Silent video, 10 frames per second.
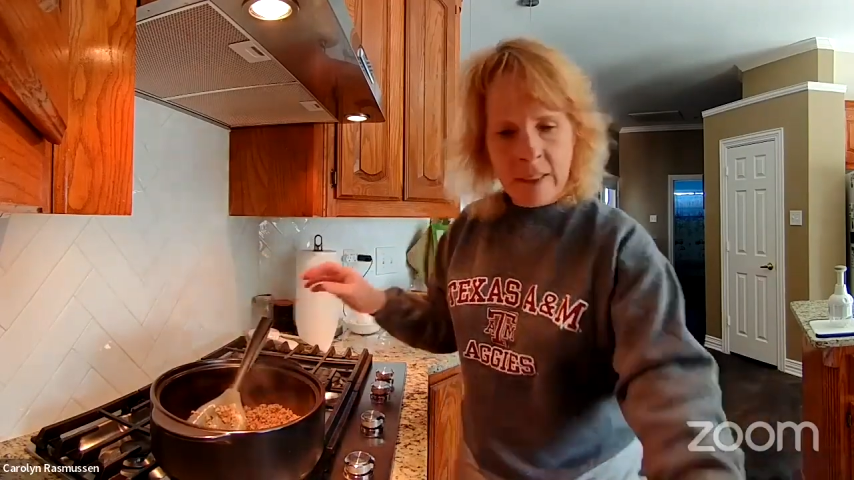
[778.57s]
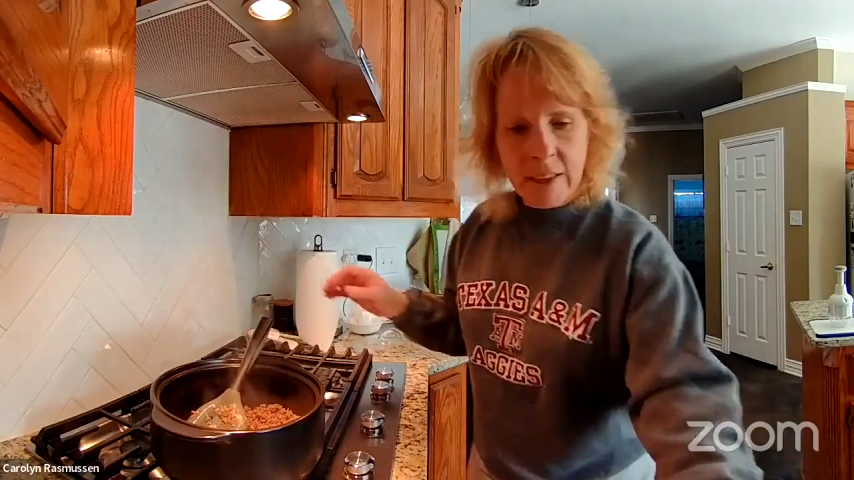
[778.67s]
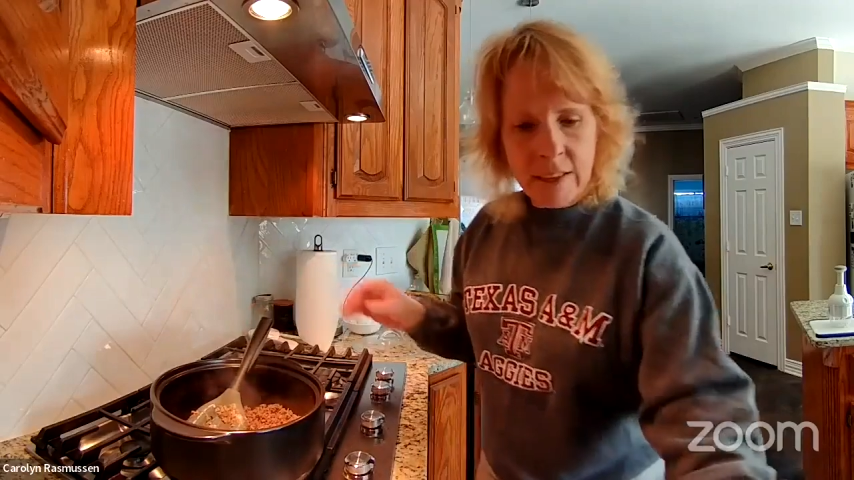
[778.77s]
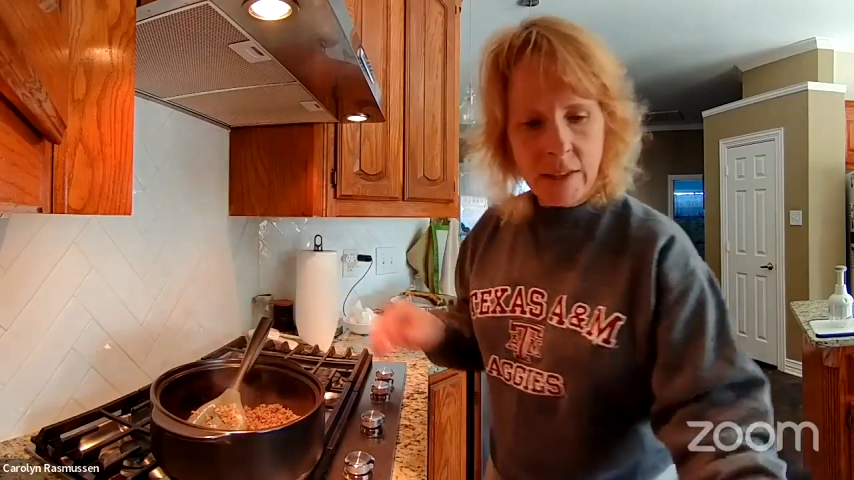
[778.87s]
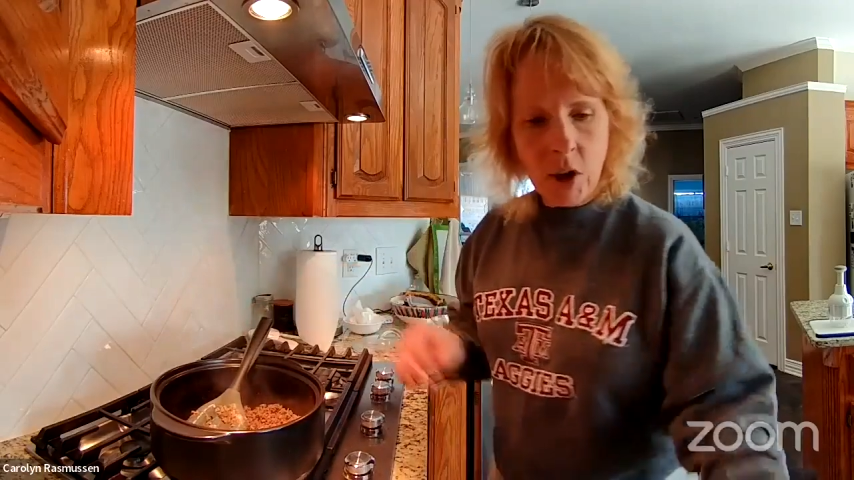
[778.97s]

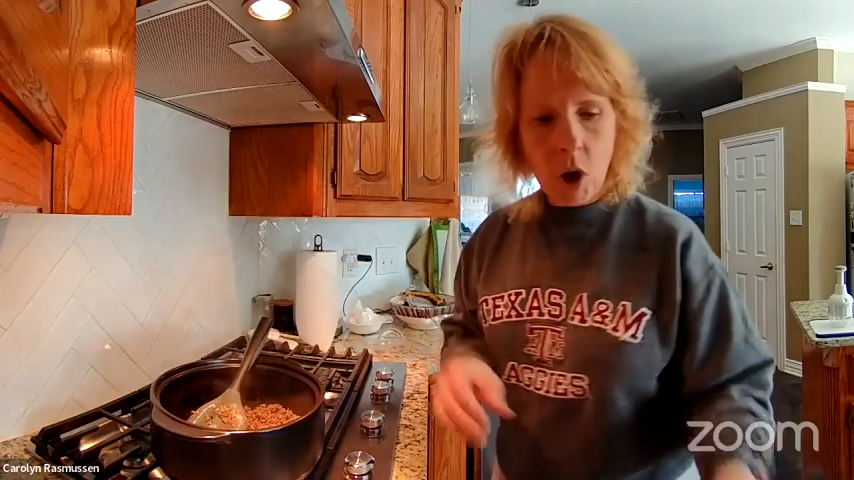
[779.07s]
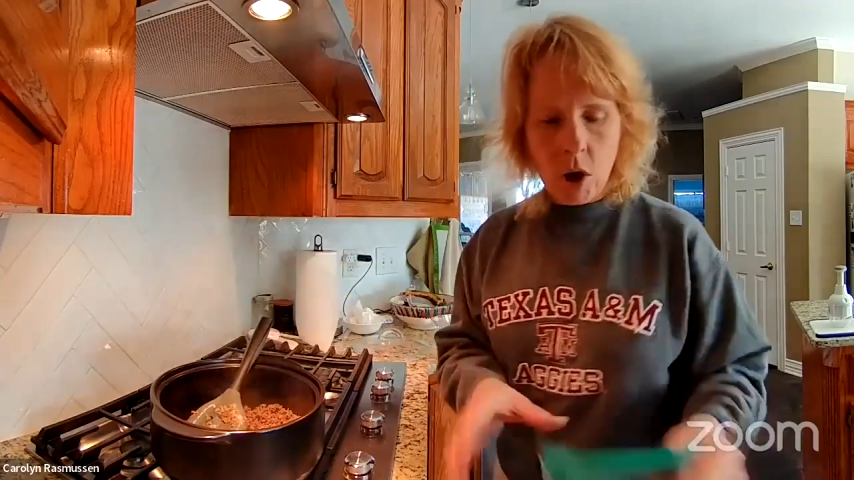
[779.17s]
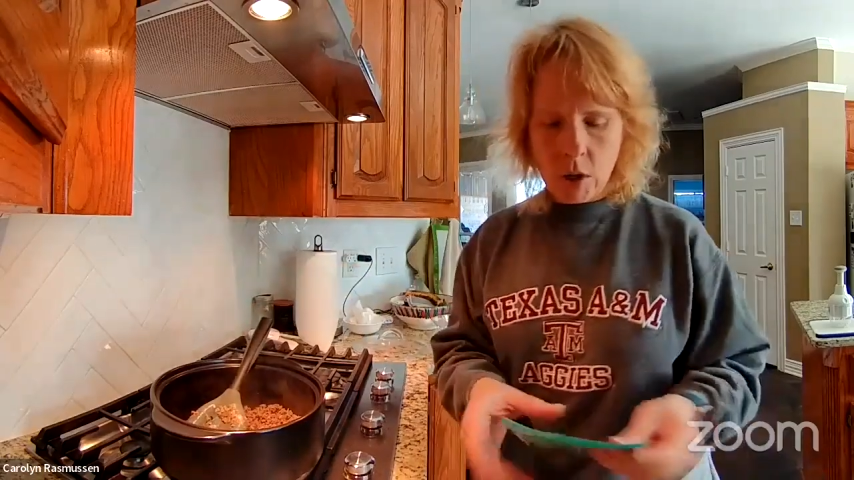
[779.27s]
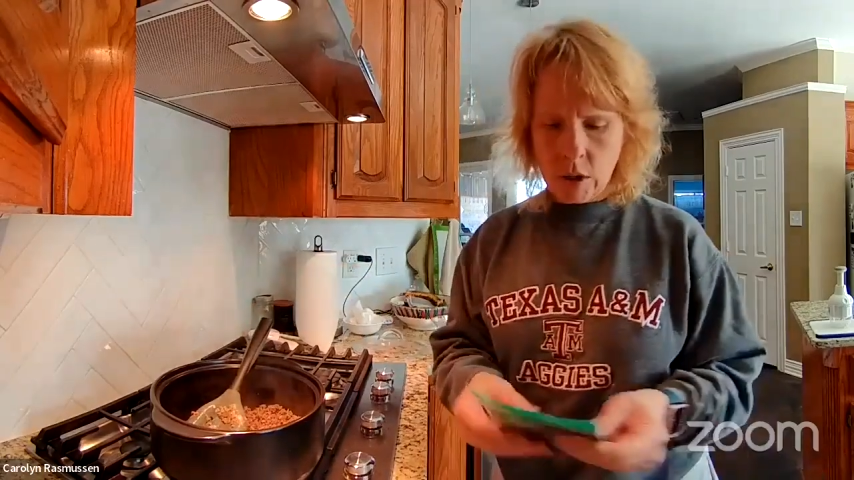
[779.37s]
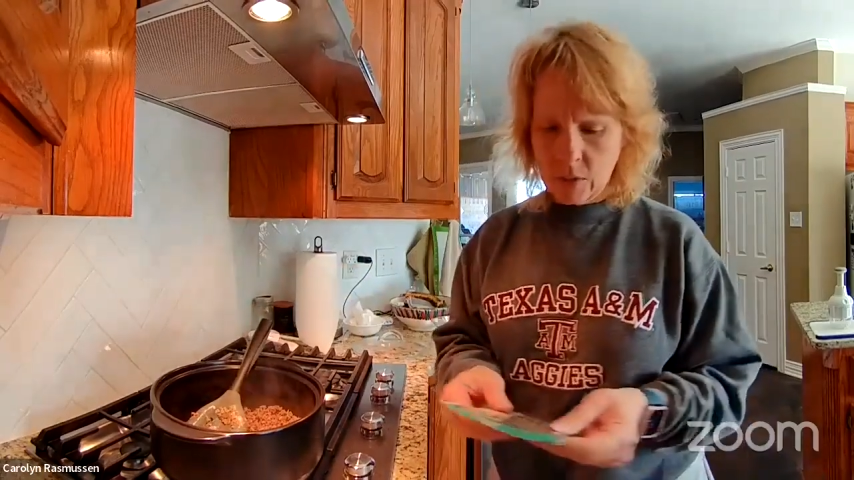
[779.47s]
This
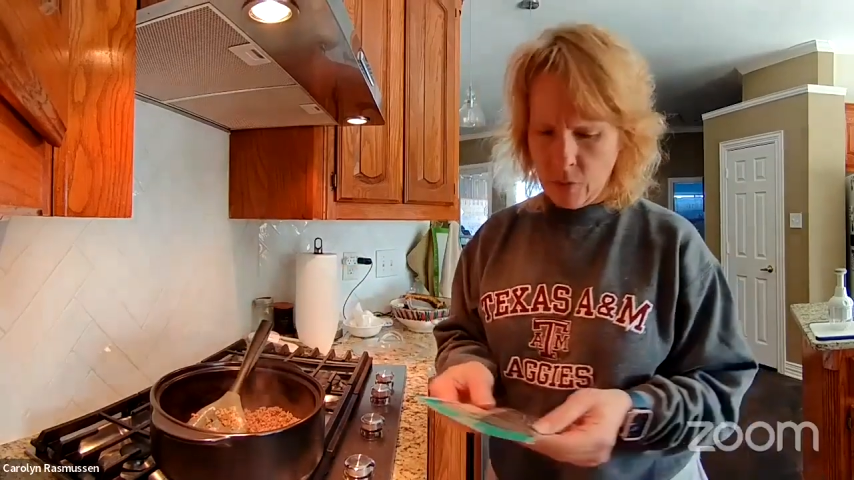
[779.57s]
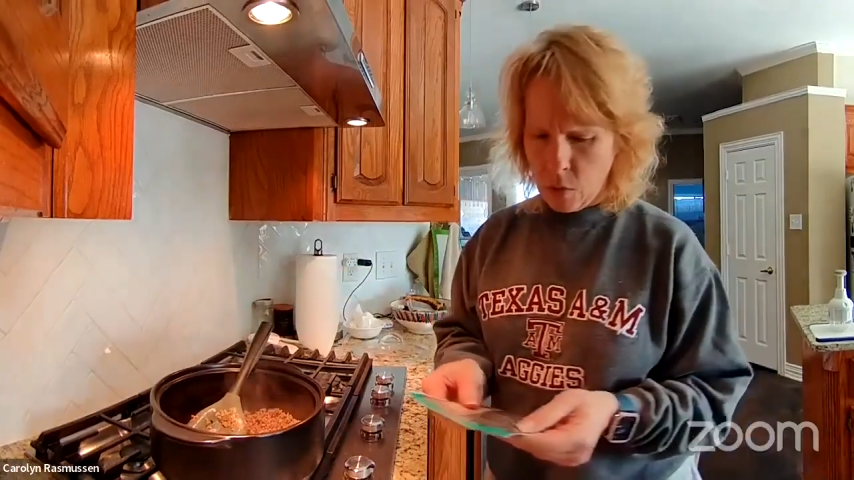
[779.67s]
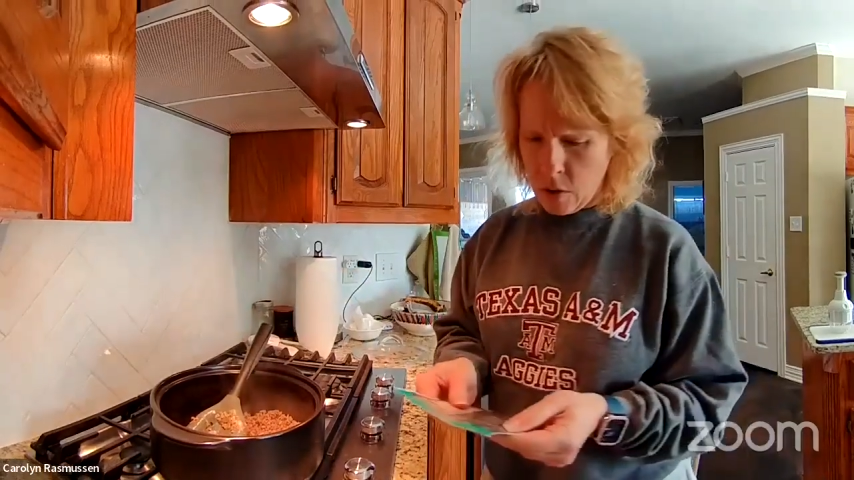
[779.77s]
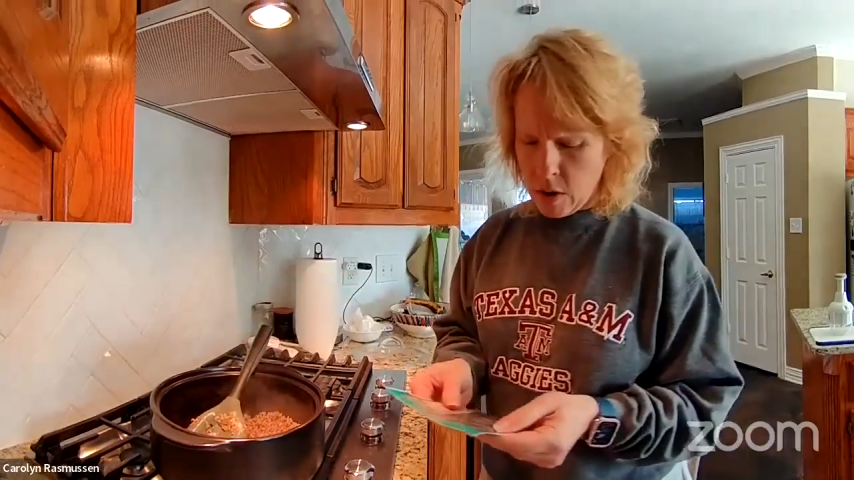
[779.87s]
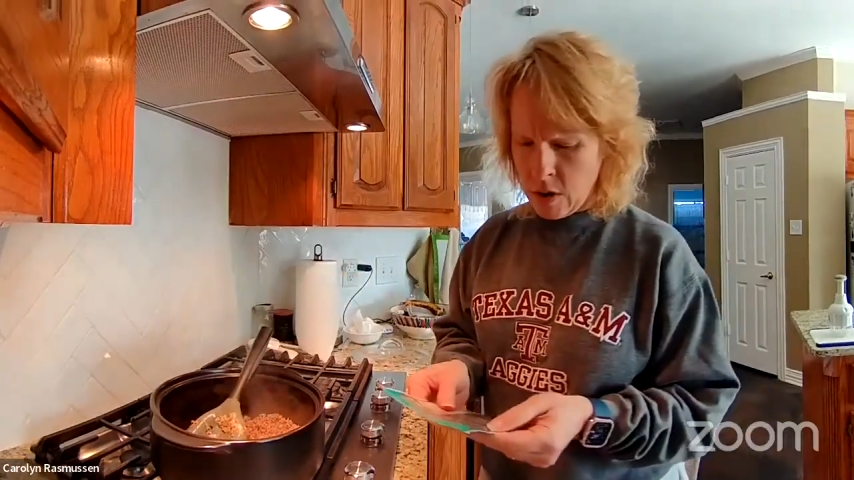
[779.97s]
calls
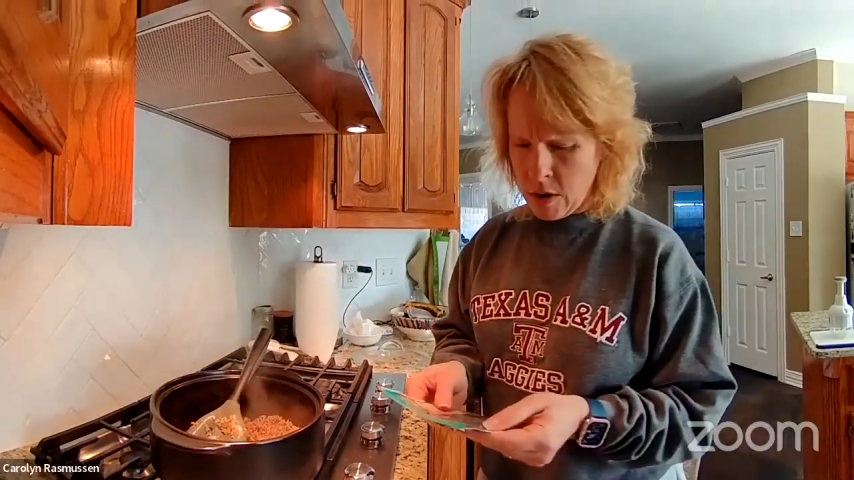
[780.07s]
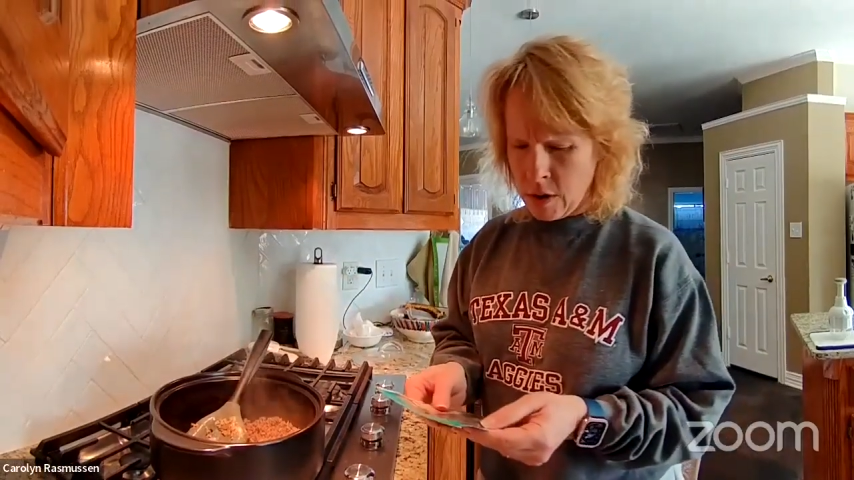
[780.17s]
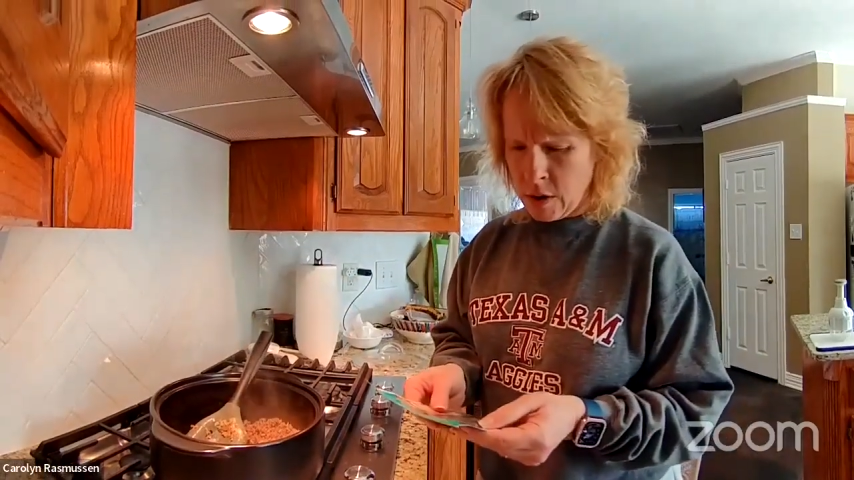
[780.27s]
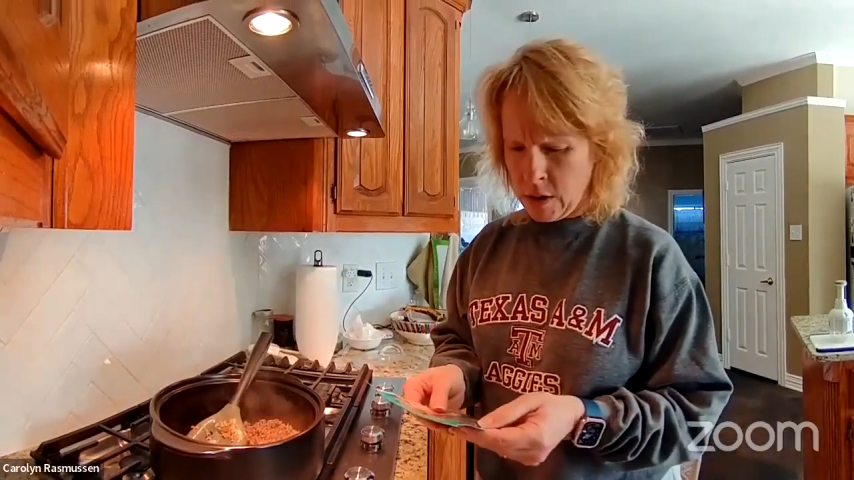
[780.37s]
for